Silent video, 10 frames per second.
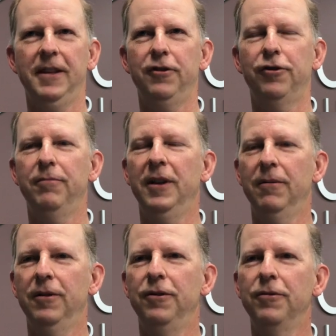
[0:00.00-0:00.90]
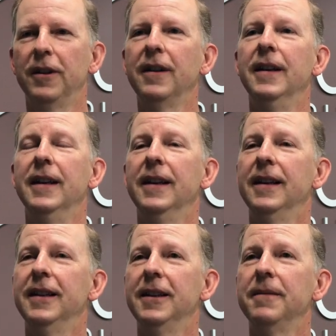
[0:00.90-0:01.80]
they should be able to do it.
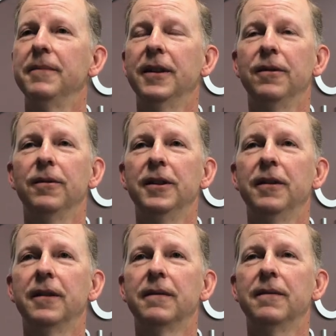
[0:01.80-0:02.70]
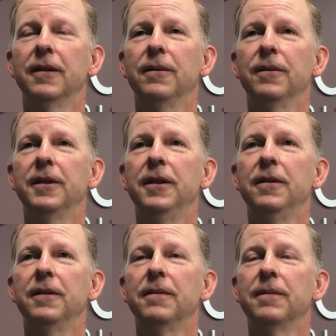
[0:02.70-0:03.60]
Um, it only it
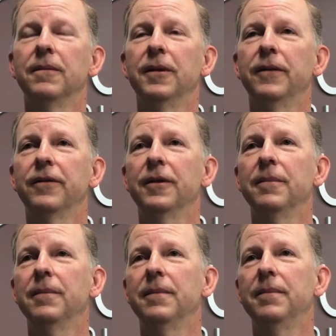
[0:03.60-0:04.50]
only went from